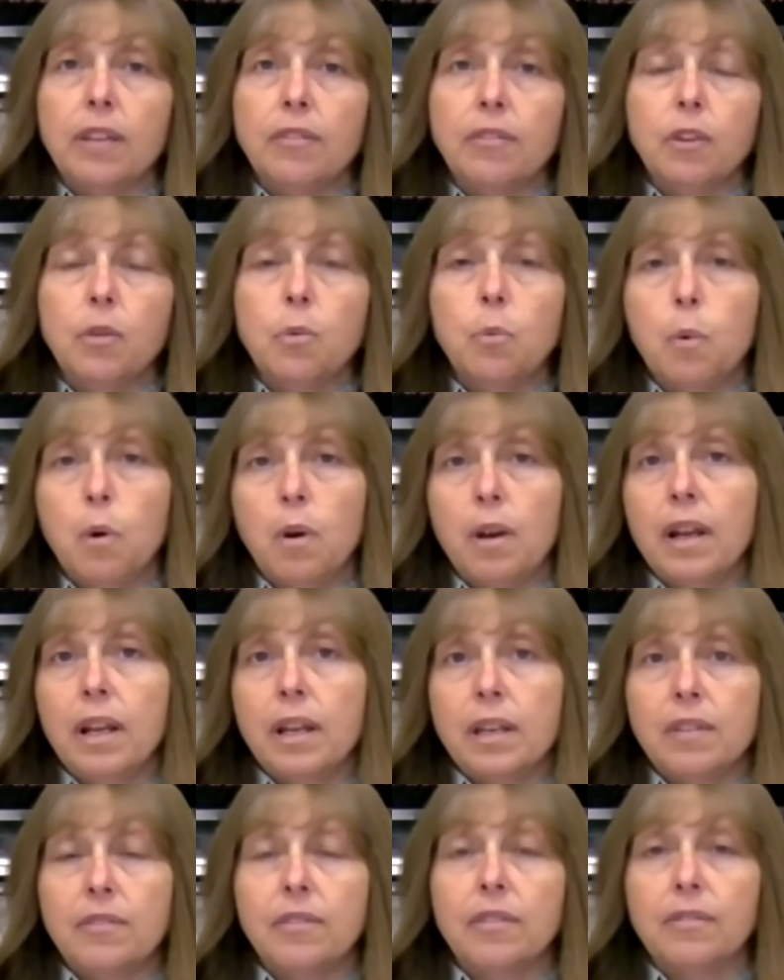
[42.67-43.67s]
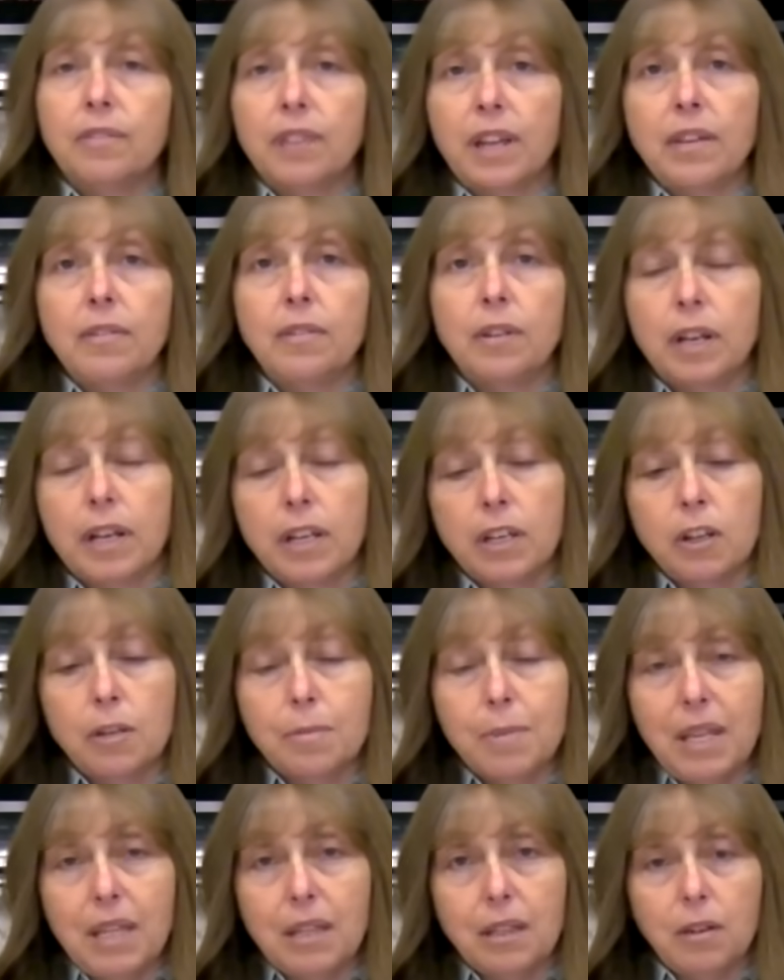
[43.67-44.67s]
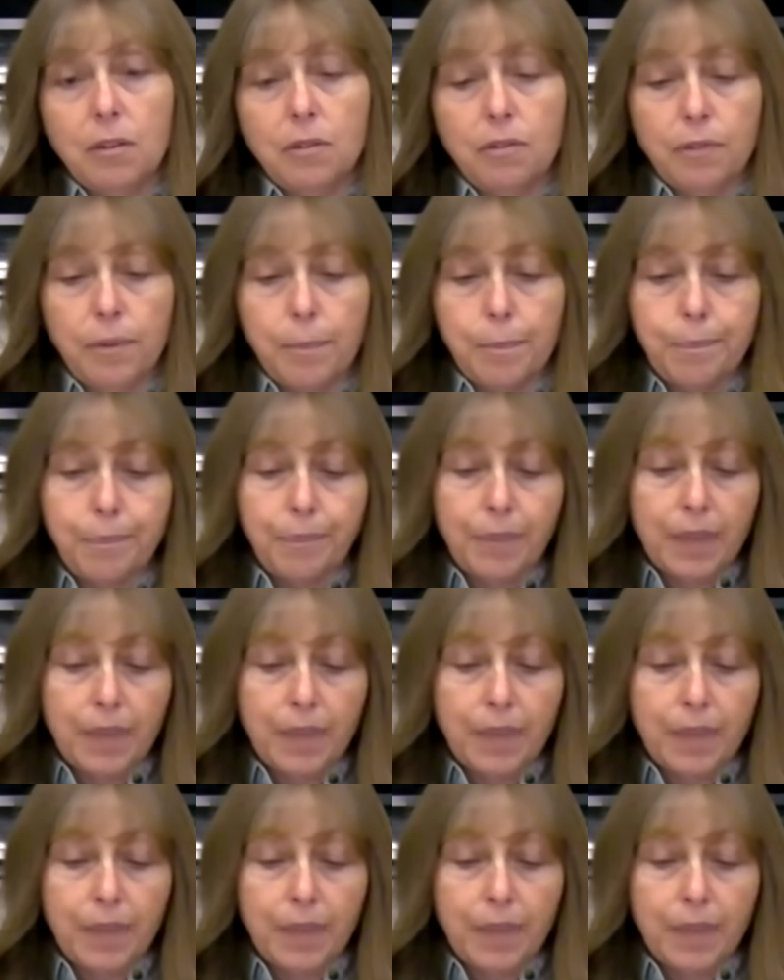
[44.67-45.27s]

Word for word: if you want a different flavor in your meatloaf.